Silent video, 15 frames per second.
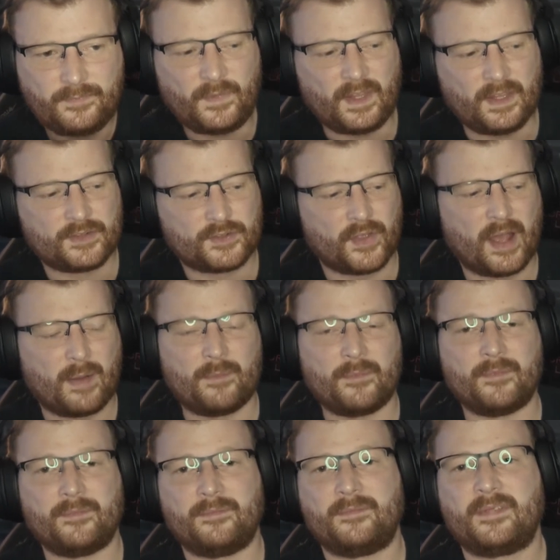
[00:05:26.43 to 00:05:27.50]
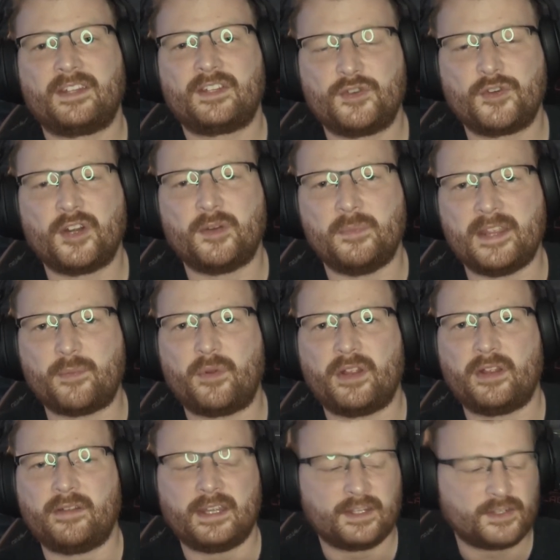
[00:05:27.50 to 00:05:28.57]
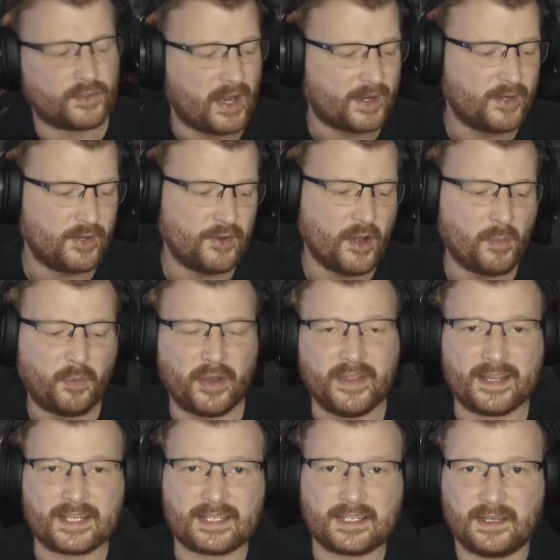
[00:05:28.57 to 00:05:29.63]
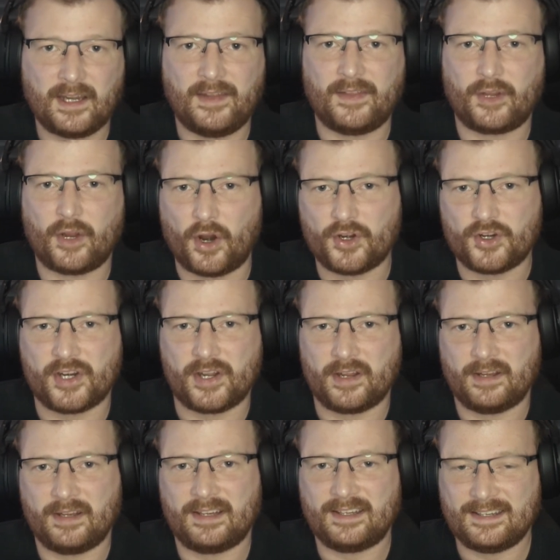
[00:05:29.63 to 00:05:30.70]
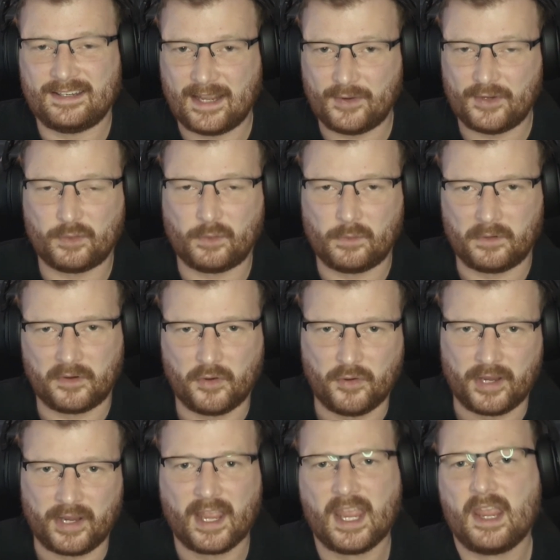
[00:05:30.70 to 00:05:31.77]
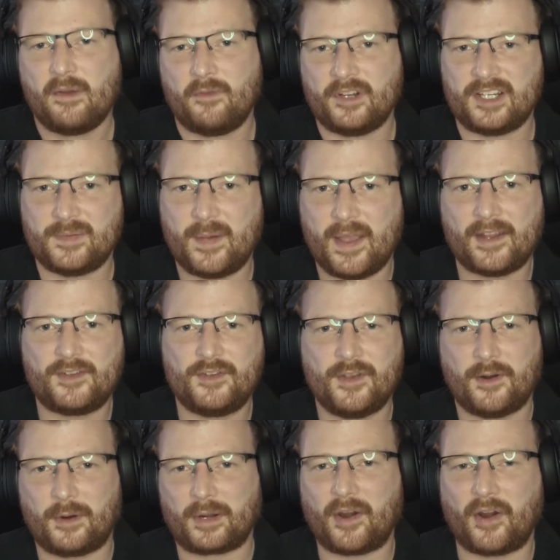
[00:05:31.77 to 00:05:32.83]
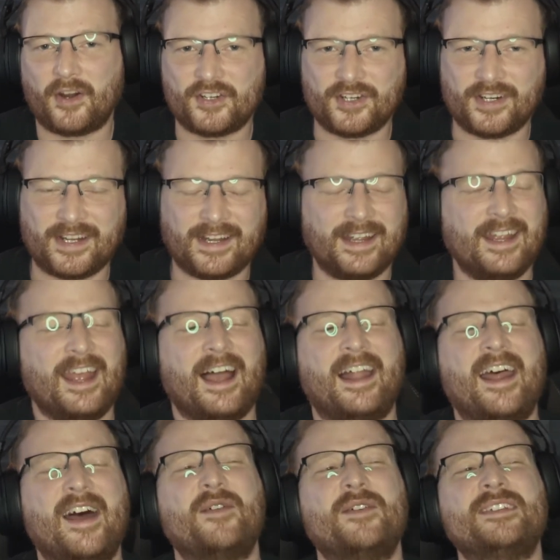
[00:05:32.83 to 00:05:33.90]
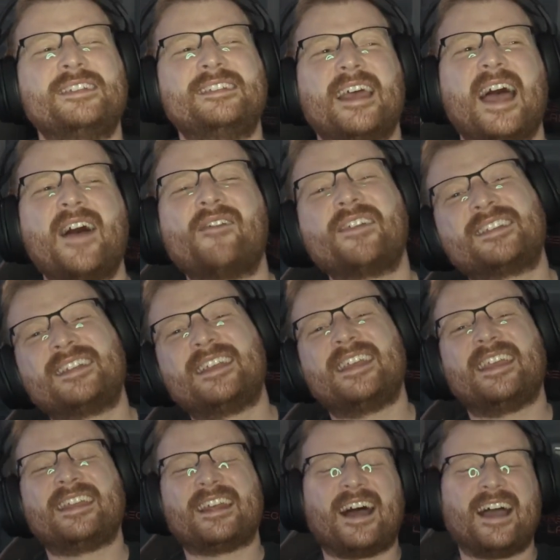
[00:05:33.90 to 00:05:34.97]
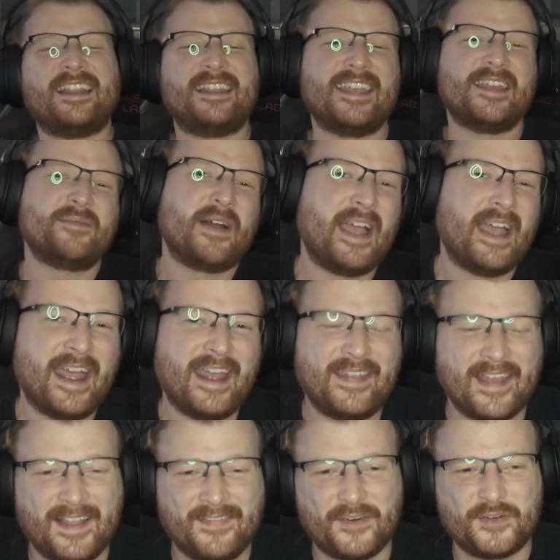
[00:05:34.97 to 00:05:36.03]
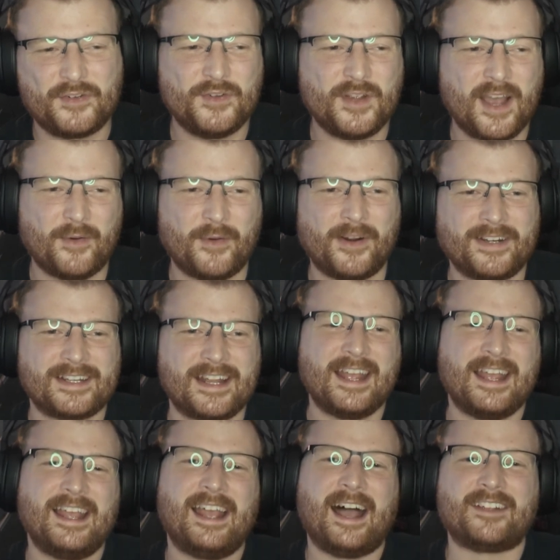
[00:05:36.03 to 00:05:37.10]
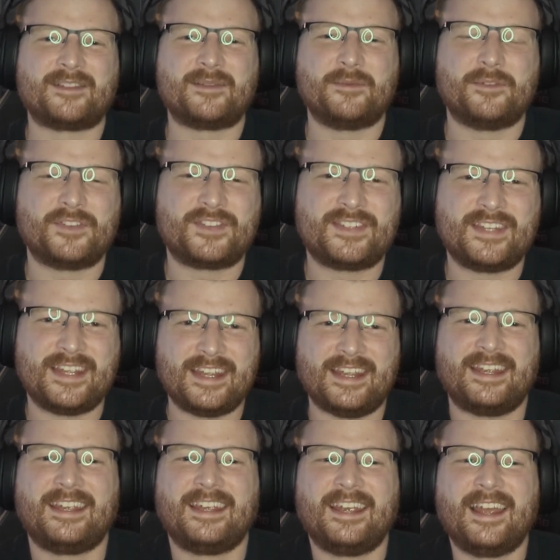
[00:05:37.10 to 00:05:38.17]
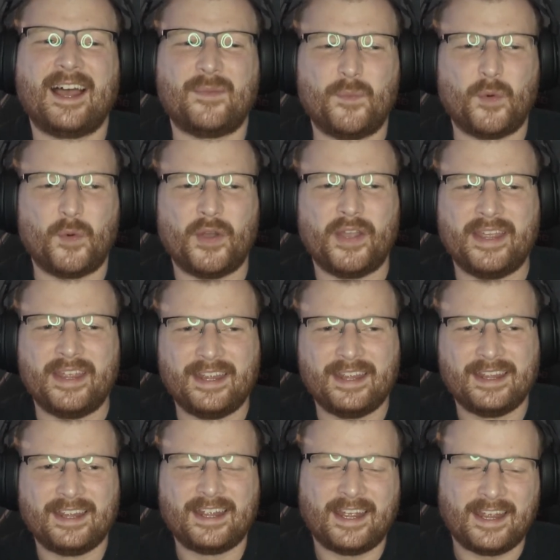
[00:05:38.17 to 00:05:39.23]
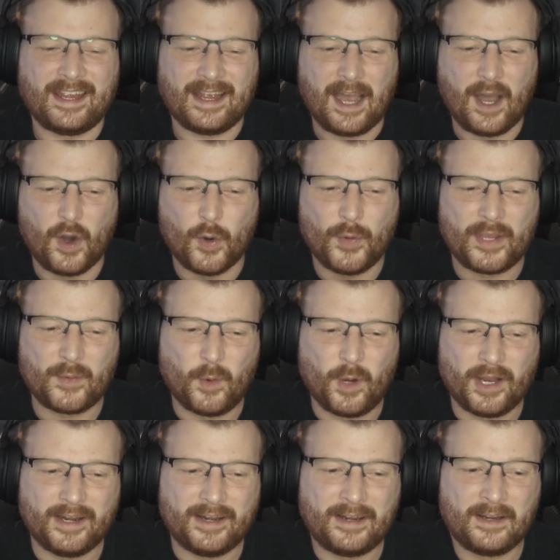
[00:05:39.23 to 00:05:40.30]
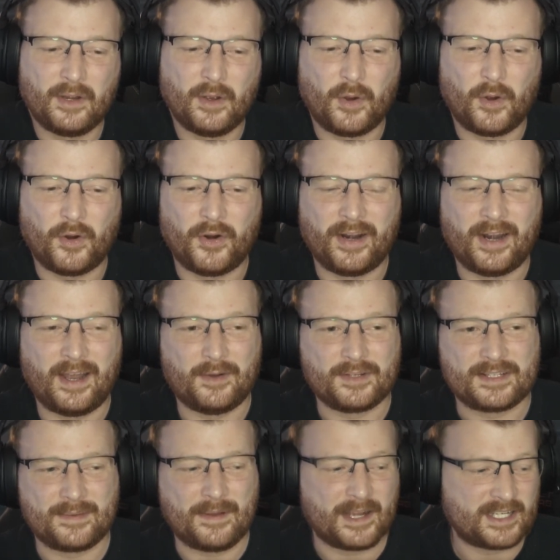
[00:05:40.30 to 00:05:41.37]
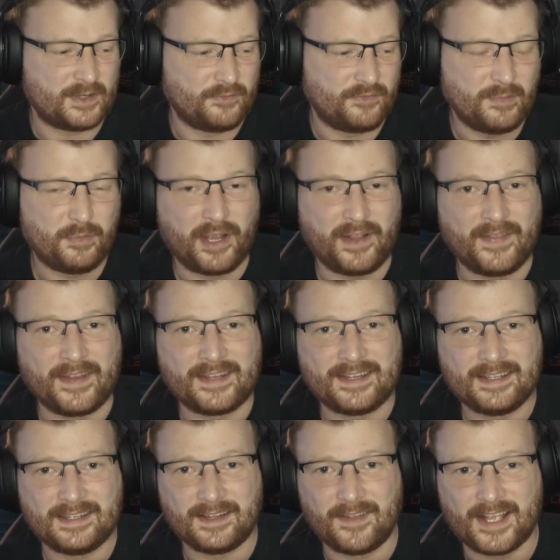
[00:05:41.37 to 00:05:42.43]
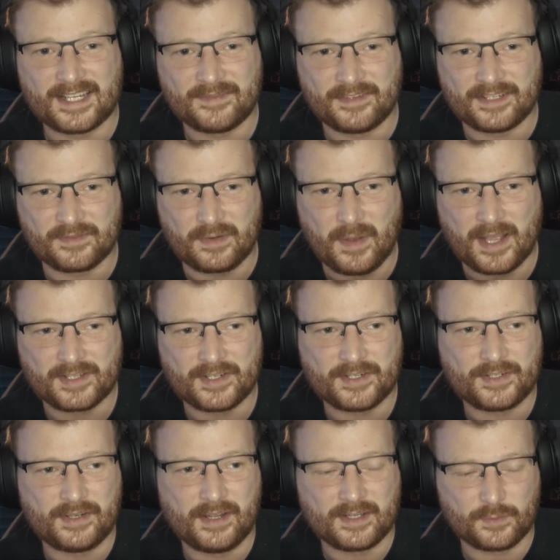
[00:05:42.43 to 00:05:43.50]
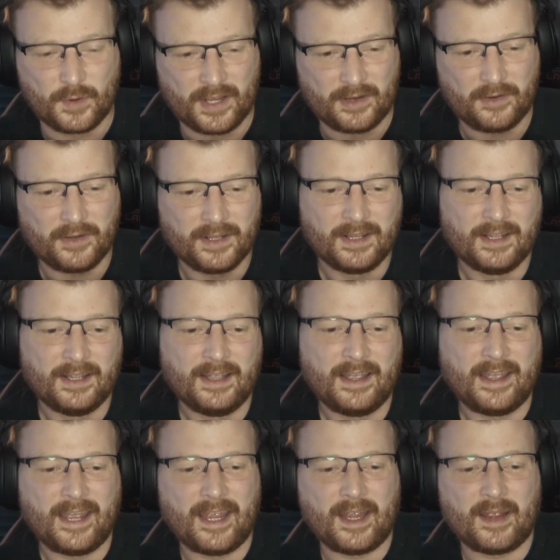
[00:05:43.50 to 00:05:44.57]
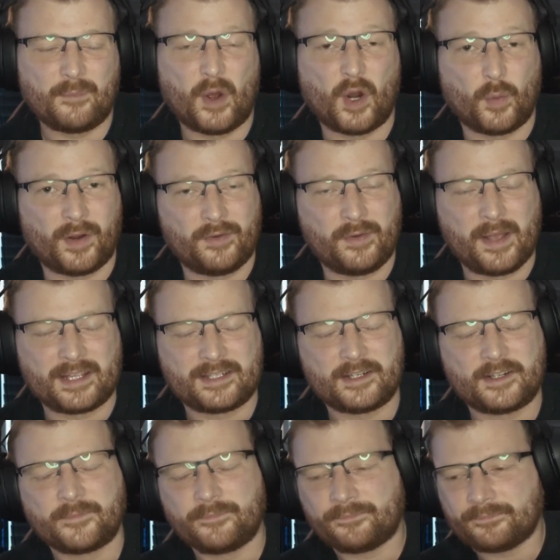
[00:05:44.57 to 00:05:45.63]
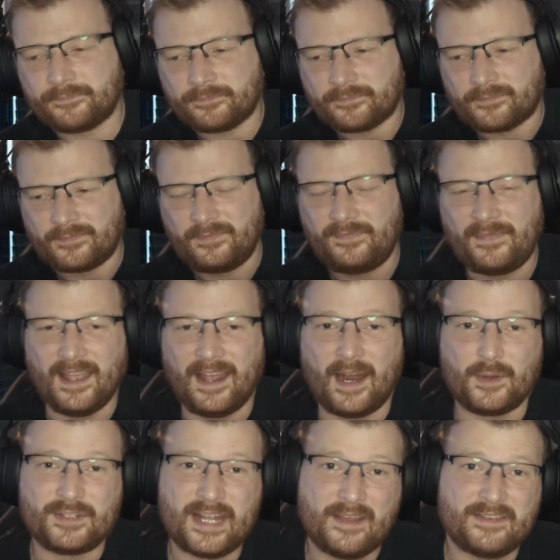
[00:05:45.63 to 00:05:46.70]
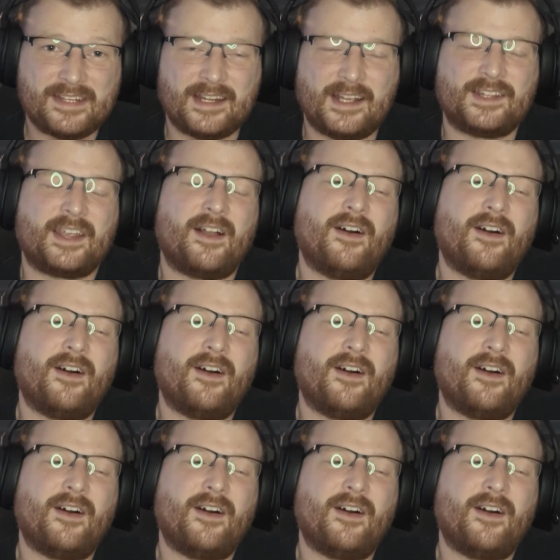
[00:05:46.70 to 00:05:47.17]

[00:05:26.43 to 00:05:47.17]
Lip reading: So that snookered me completely. So I could not play this in the car journey down to where we're going, which is about a 2-hour car journey. And I was devastated. I had it in my head that for 2 hours, I was going to be able to sit and play Alan Wake 1, or I'm actually replaying the Last of Us remastered as well, part 1 remastered. And I was devastated. I was like,